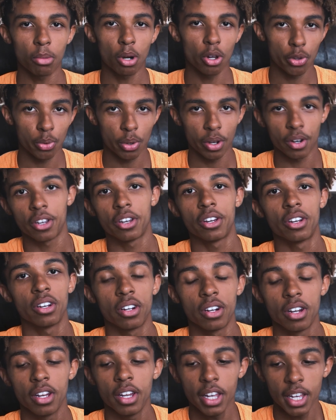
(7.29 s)
all the running
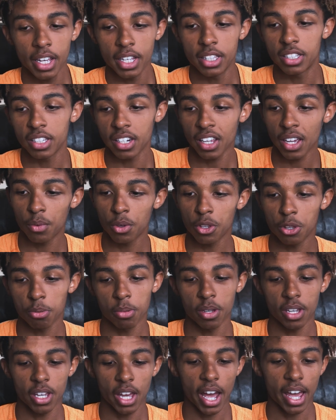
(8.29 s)
here, and today with
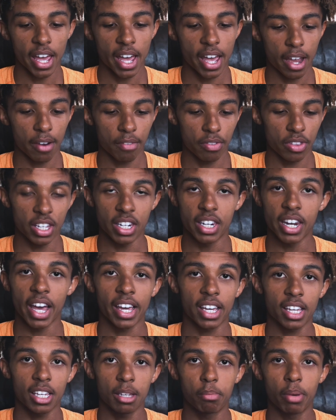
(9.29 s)
me I have the
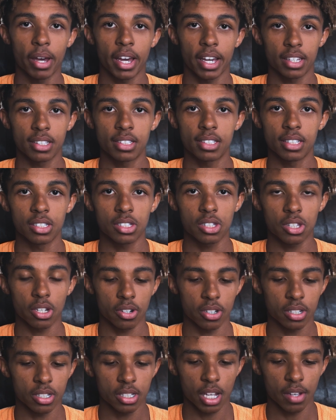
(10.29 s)
Nike Pegasus
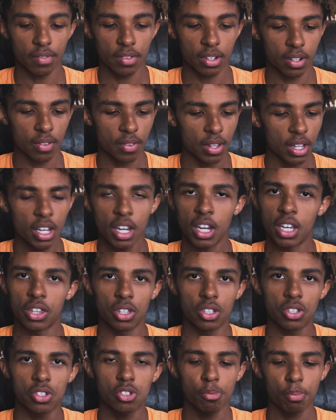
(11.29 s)
37 in
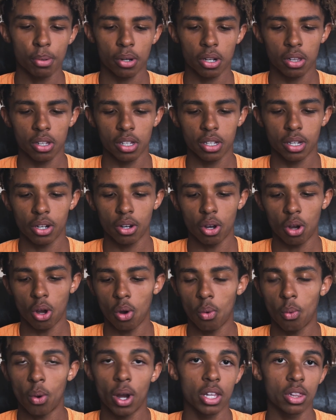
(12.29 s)
this super clean
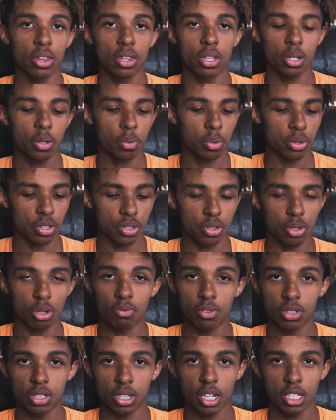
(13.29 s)
all white look with this
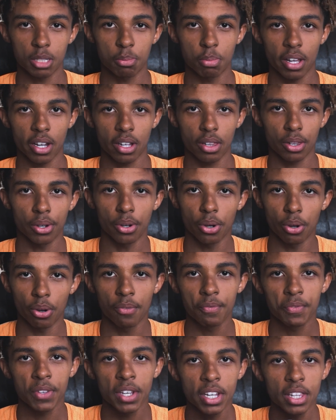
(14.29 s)
oversized black
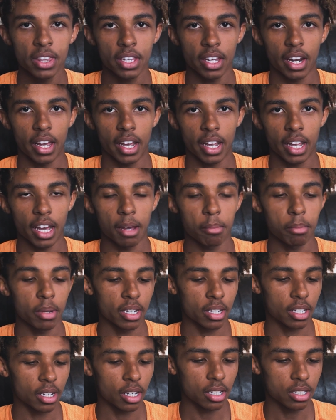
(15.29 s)
logo that I got
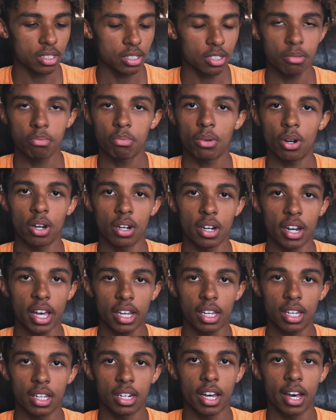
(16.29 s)
made custom on
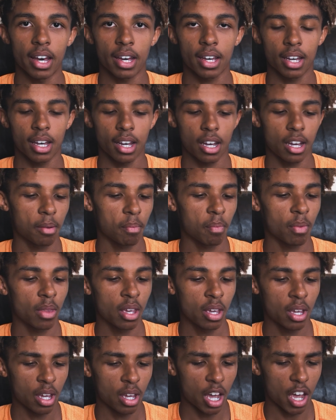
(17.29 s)
Nike.com.
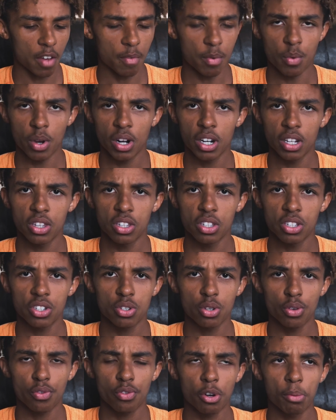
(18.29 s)
I've been running this
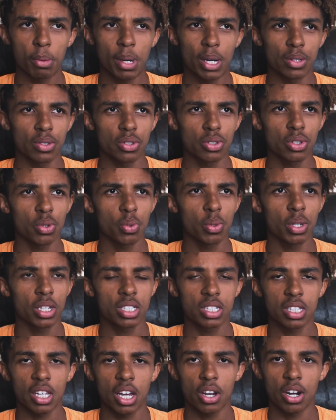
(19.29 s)
shoe for about 2
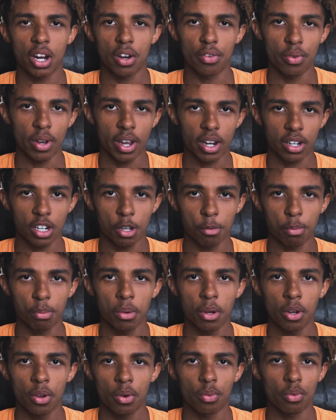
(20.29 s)
weeks now, and I've racked up
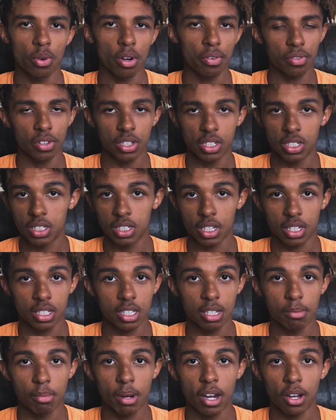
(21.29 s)
roughly
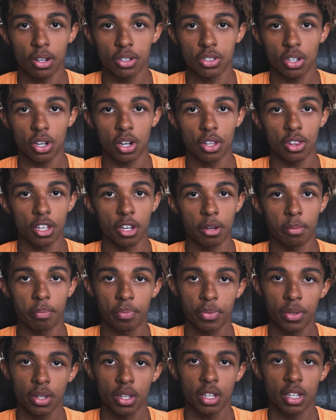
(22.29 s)
60 miles on them.
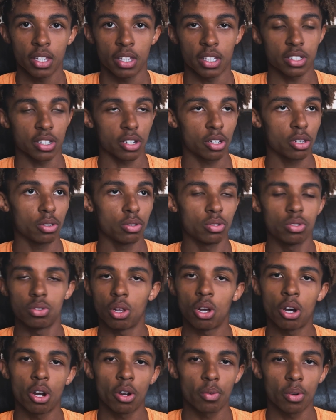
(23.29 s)
This includes
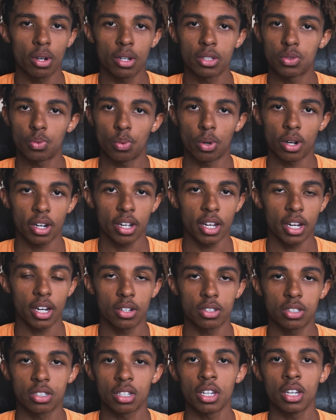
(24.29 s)
long runs,
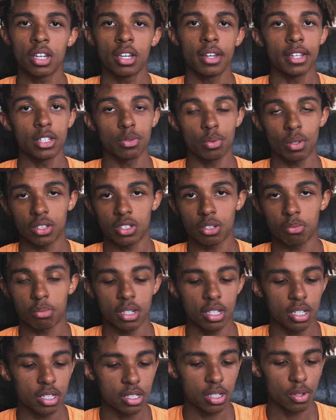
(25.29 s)
workouts, as well as some
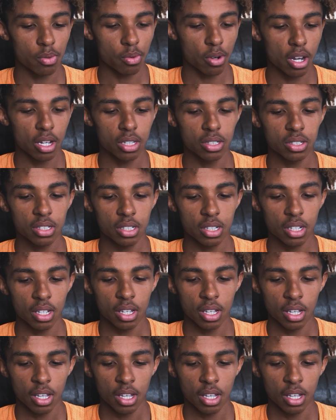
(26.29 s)
easy runs.